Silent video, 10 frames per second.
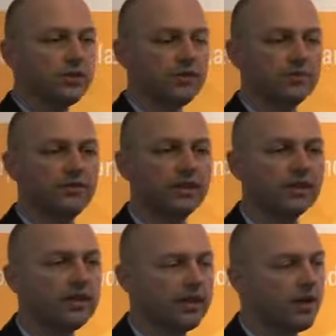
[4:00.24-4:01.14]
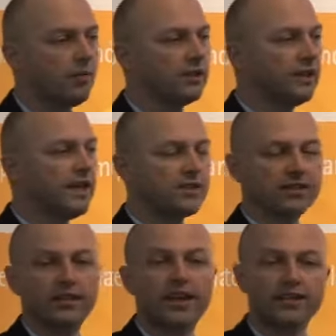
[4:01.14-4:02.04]
those types of things, but less
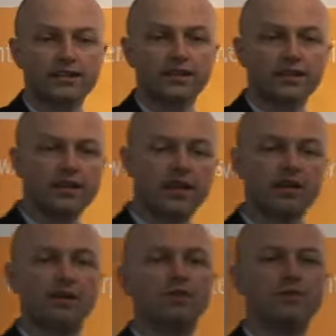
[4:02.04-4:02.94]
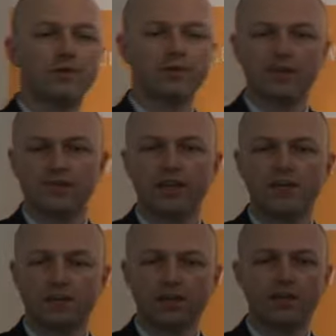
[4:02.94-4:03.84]
and less of the
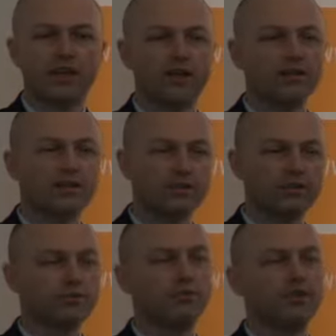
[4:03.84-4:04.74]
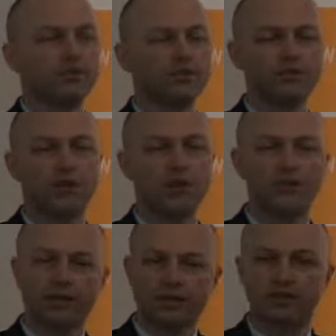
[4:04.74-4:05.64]
development areas, because business
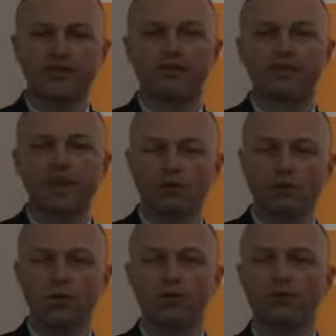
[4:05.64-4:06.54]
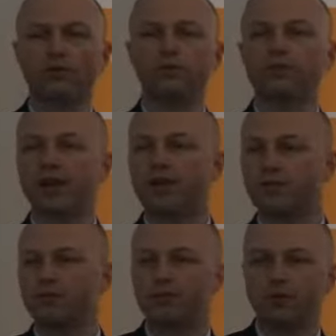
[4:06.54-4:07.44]
knows that these 10 roles really
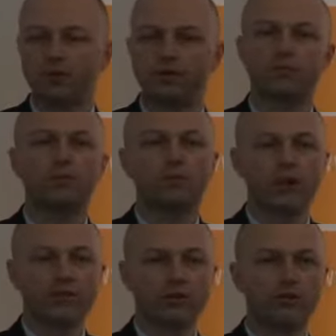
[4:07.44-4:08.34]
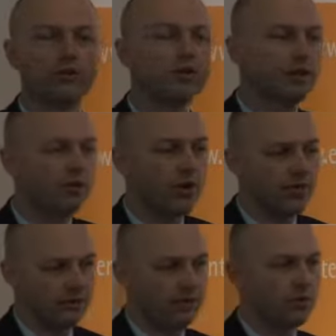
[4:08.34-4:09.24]
drive the majority of revenue and
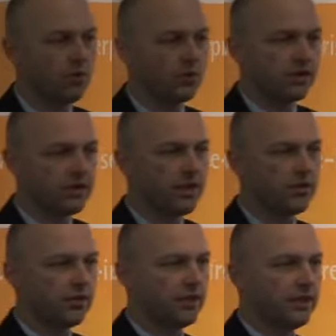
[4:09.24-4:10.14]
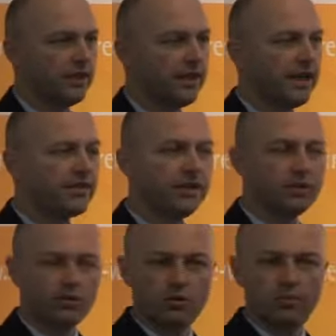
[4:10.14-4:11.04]
profit for the organization. Has
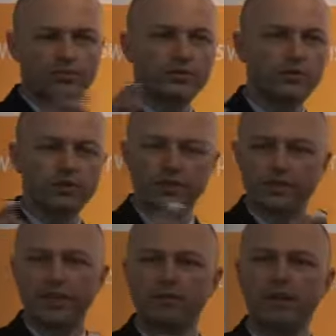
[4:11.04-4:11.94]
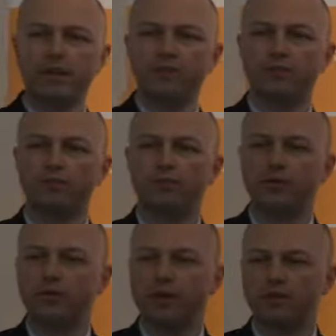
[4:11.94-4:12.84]
any group really segmented your
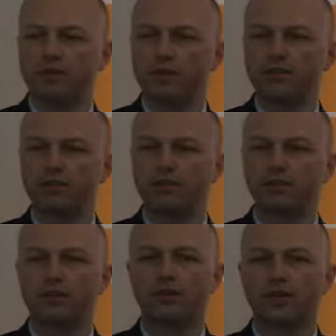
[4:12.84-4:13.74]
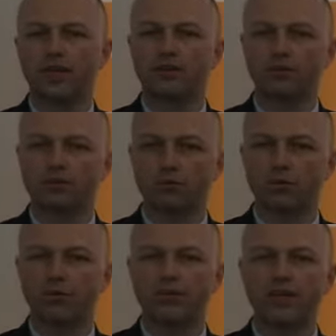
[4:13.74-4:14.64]
population or gotten to
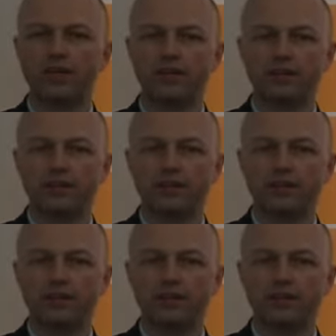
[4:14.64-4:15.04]
roles yet?